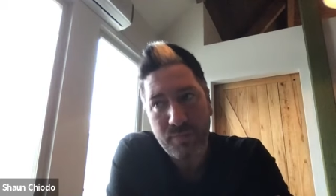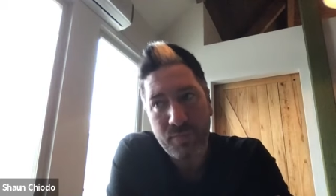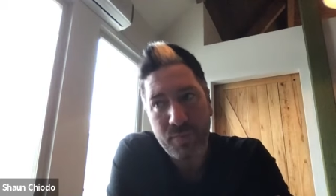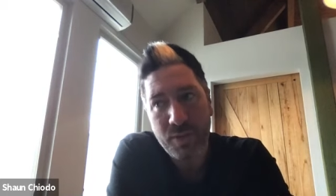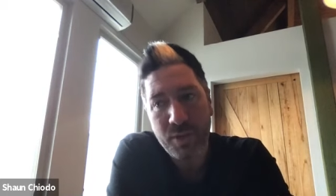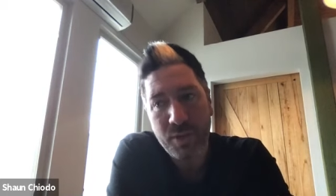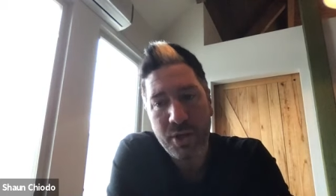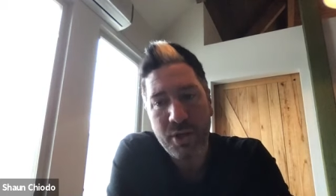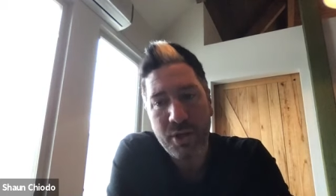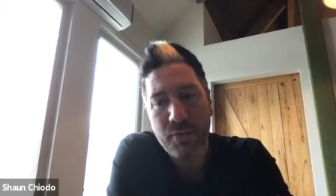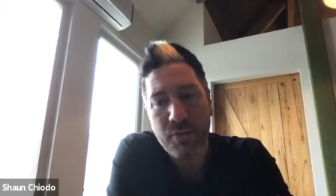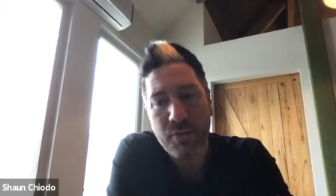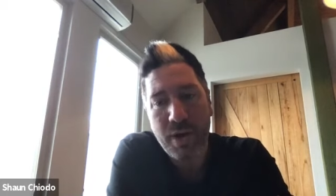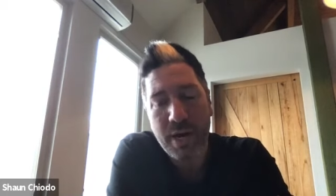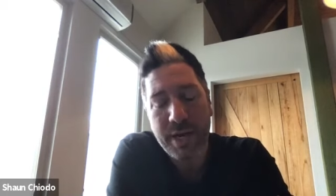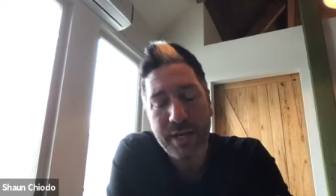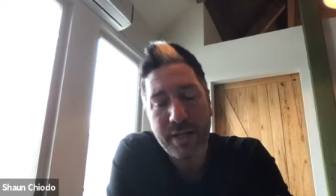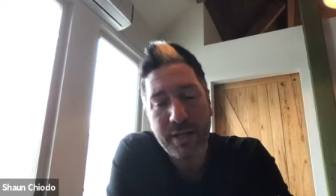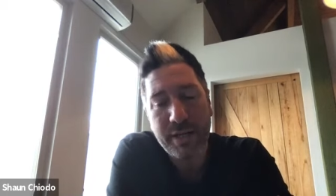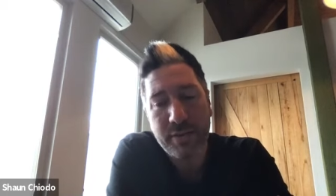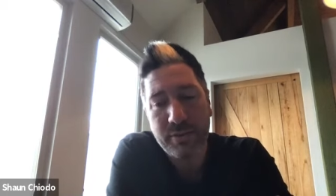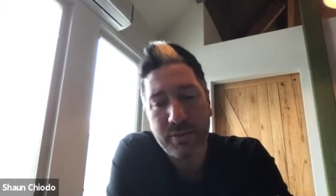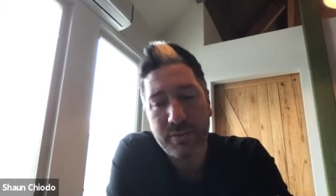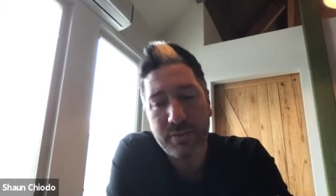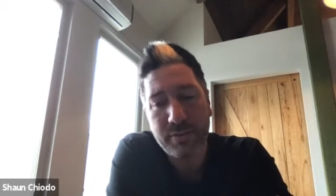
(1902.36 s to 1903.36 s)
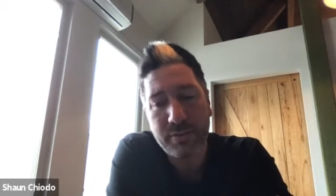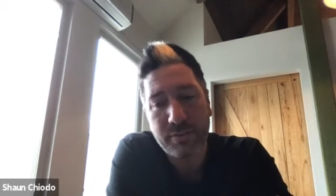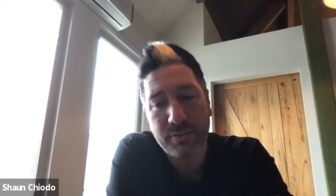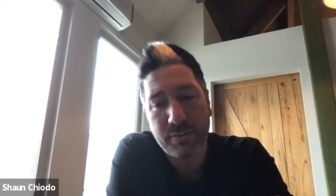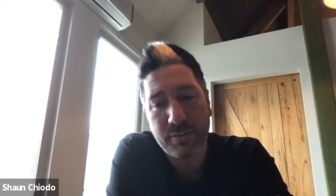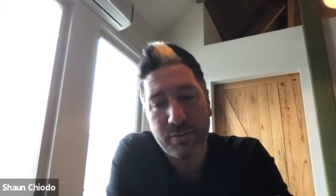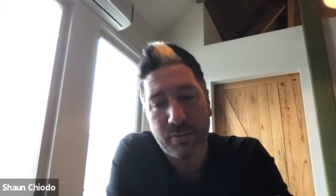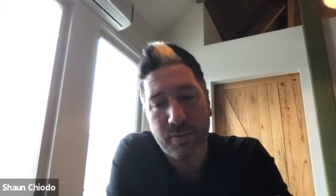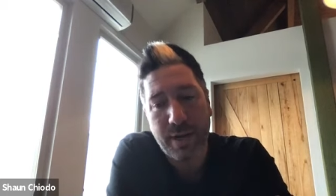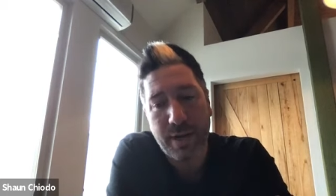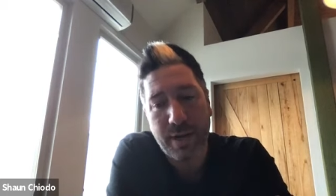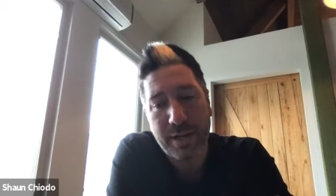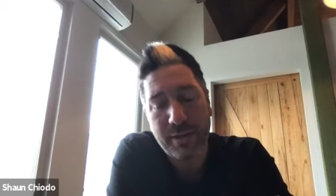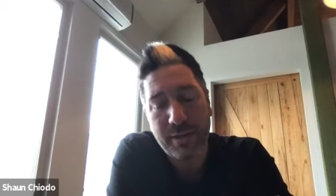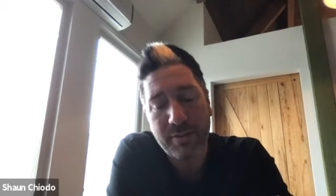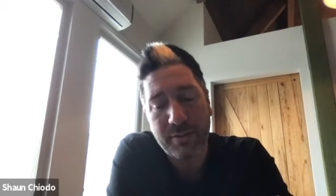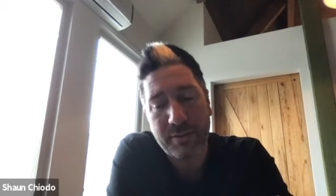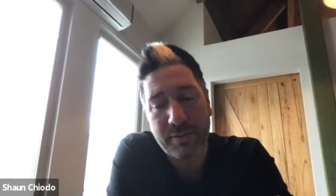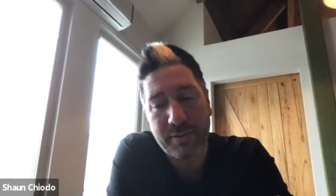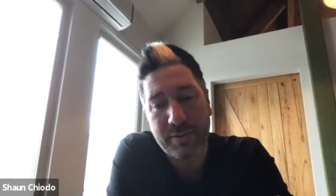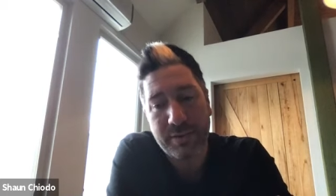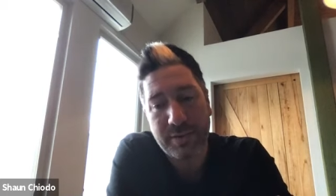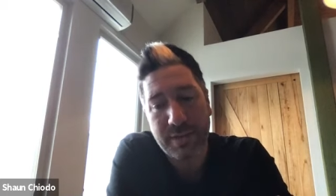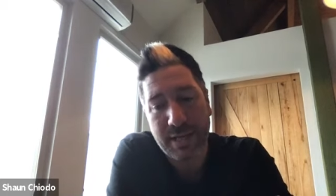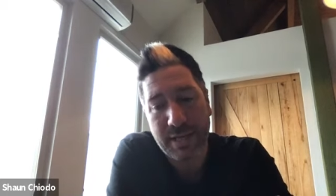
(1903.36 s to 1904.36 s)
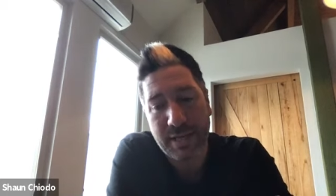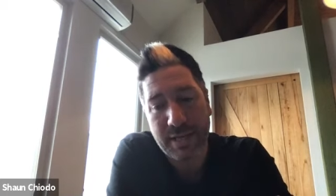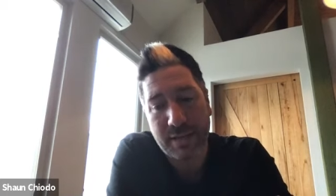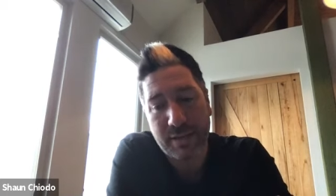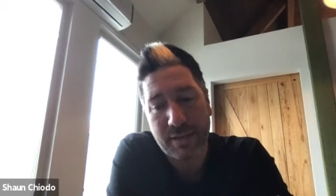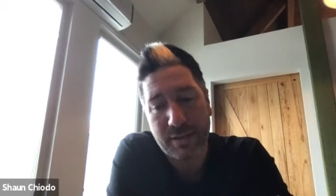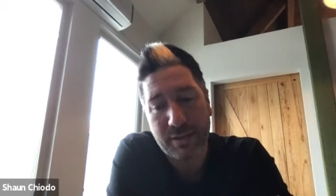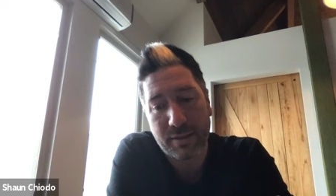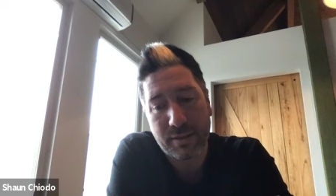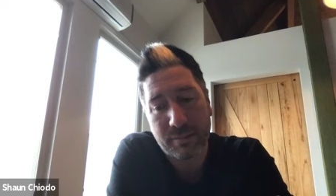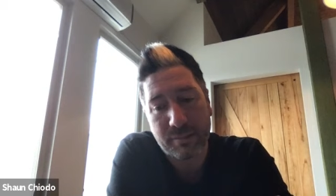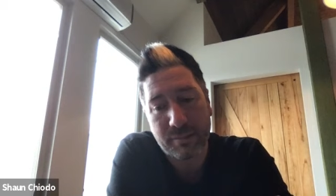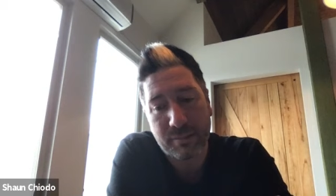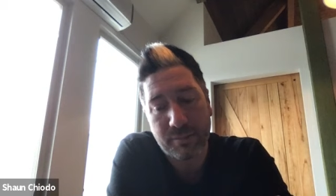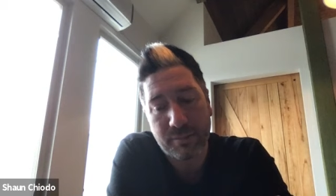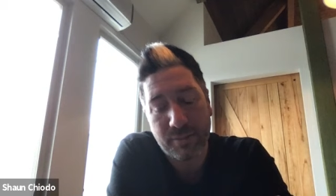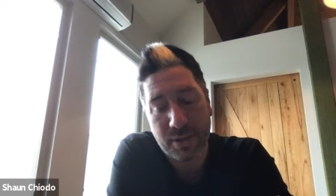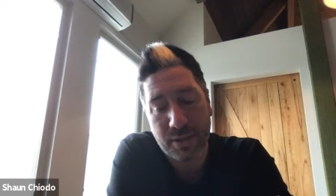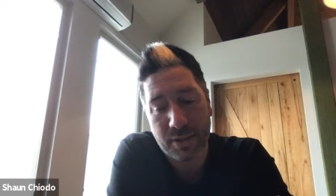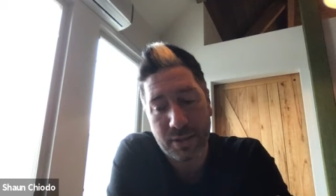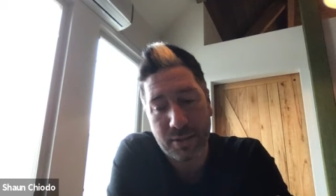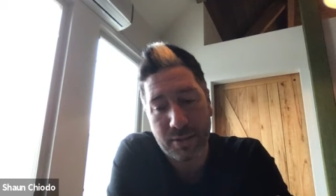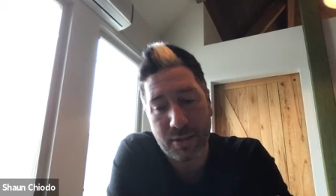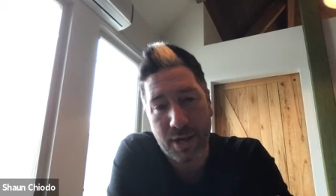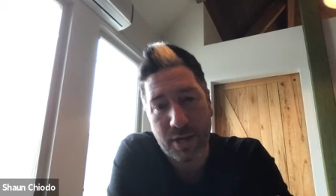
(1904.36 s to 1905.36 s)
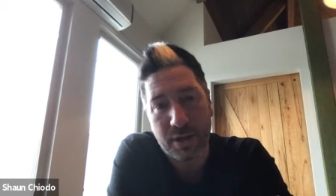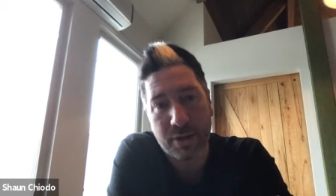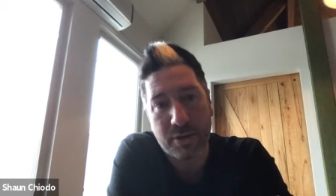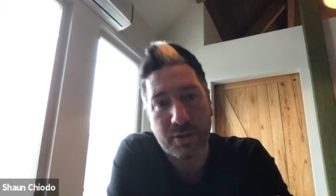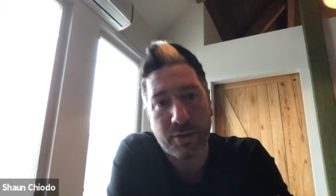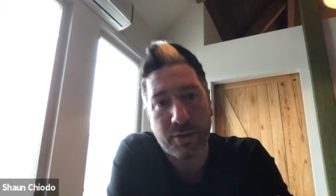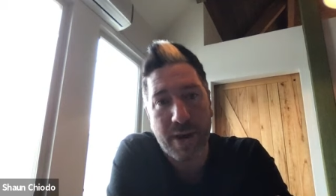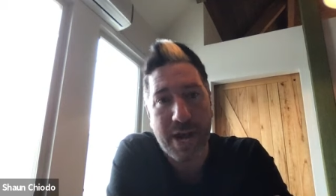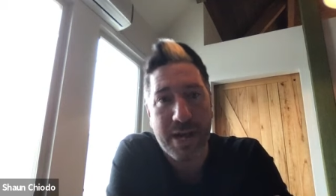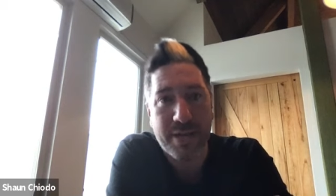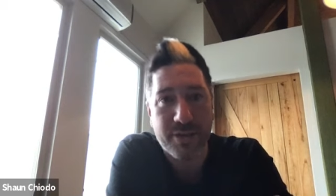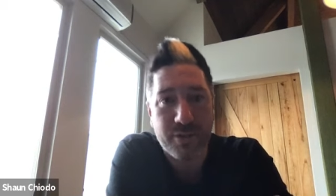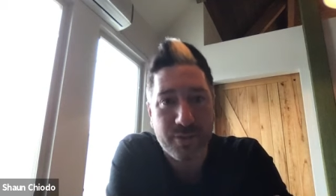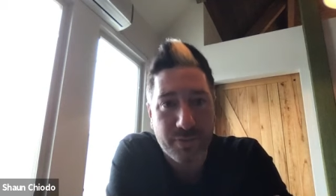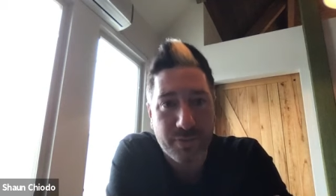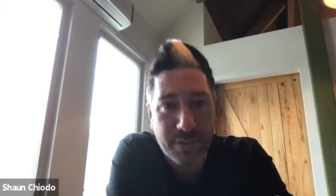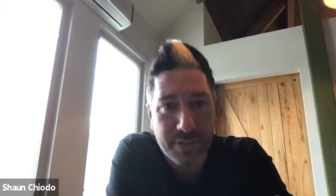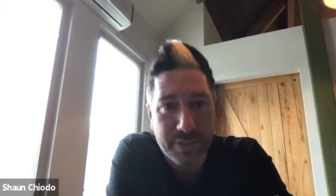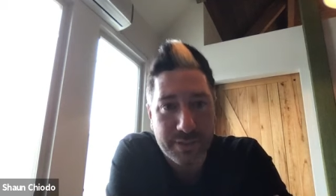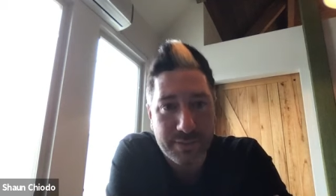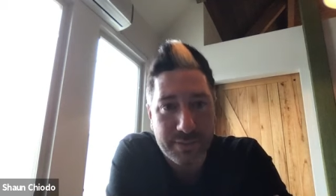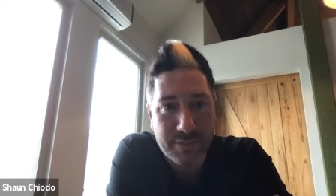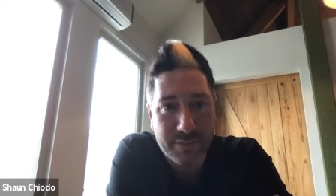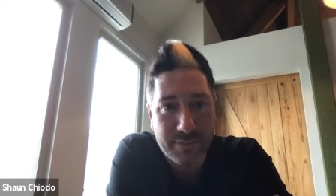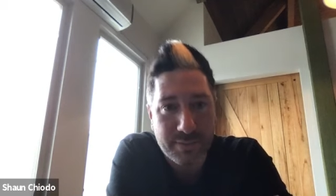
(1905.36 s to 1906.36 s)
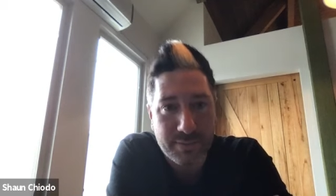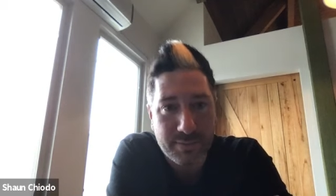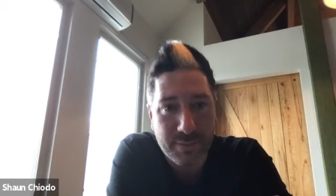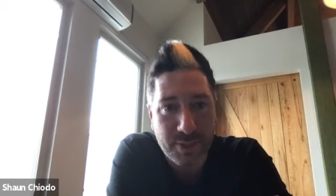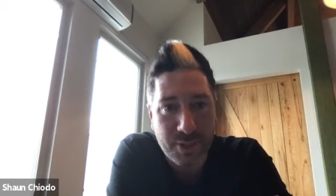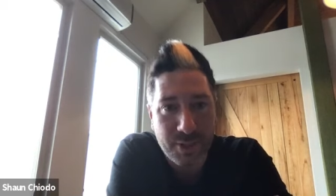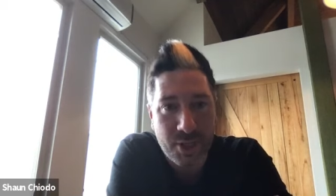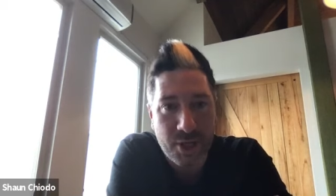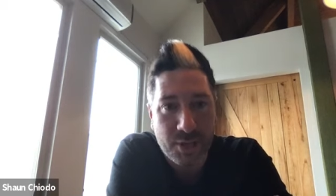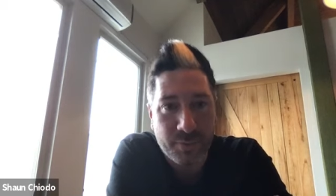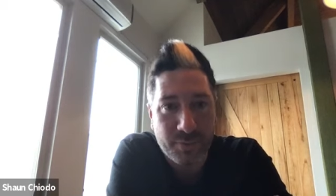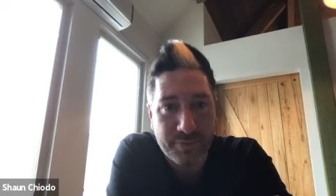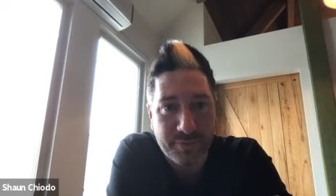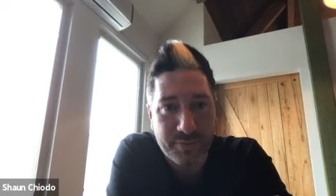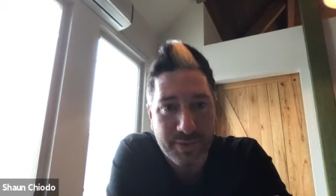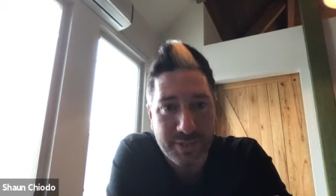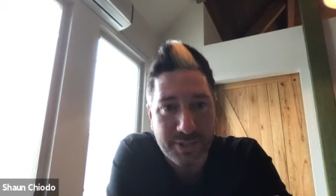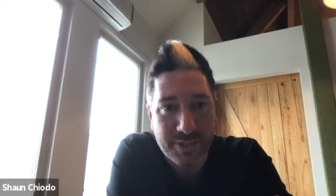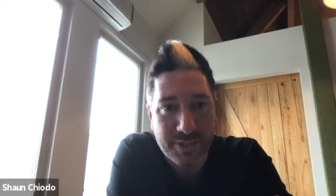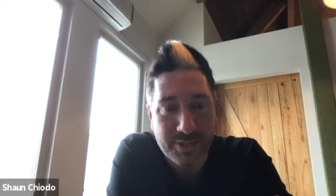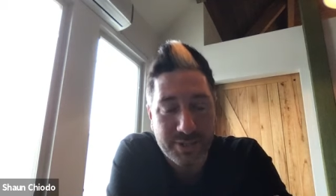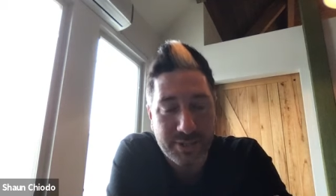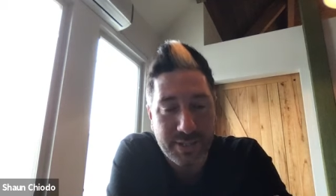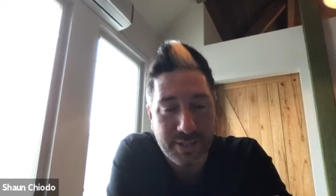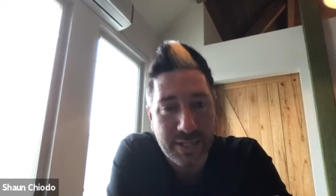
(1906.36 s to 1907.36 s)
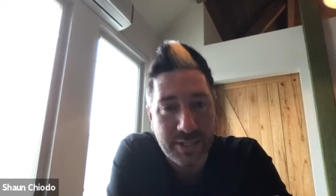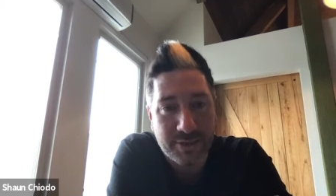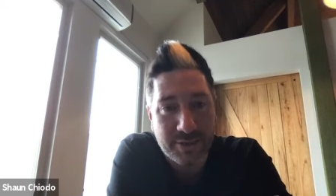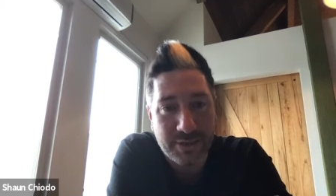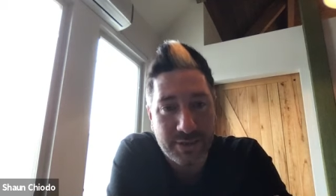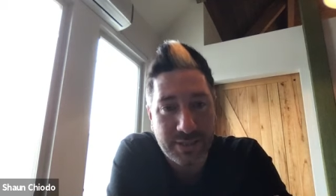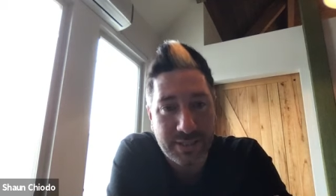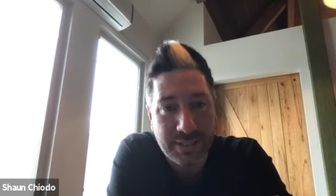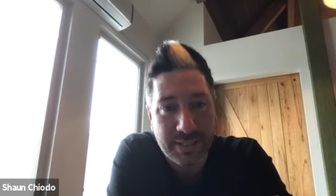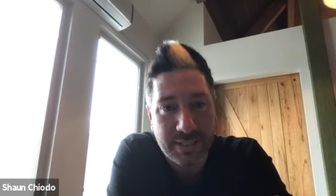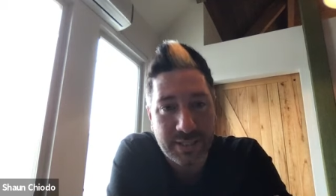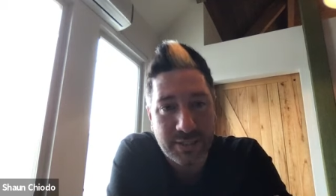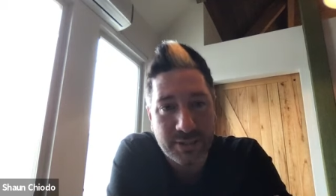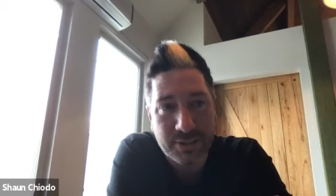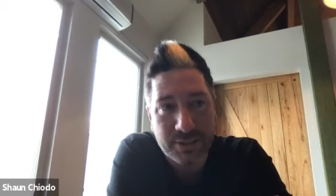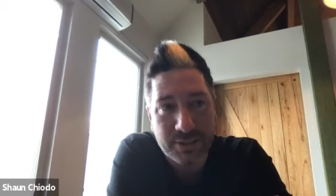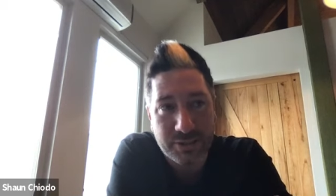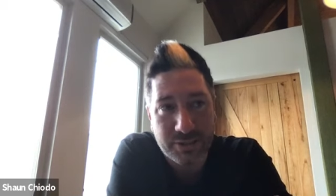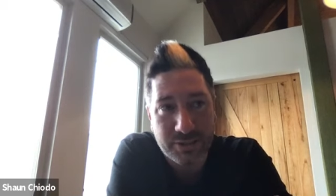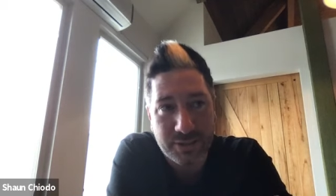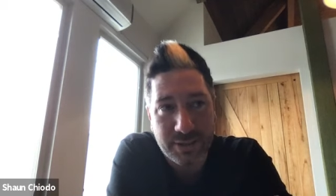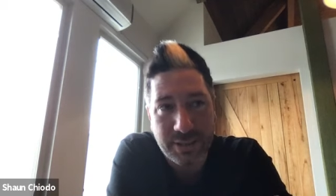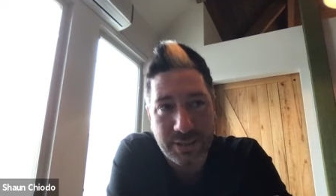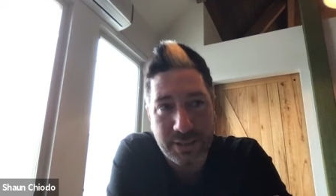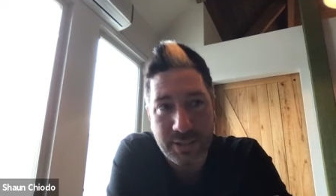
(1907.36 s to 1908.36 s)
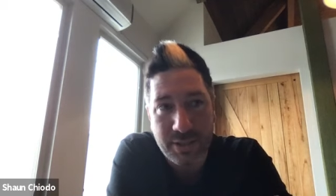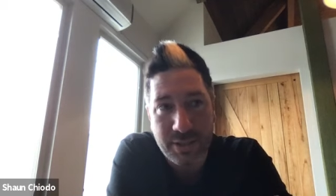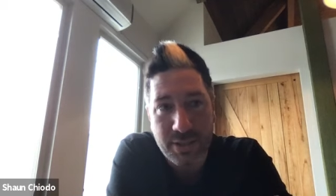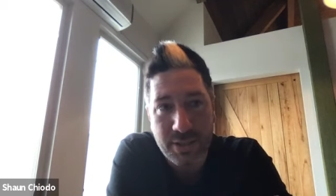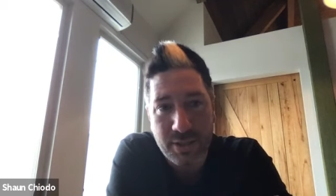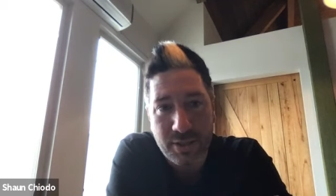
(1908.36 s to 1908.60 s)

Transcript: you know why do you why do you think you know our graduates, the young professionals entering the industry,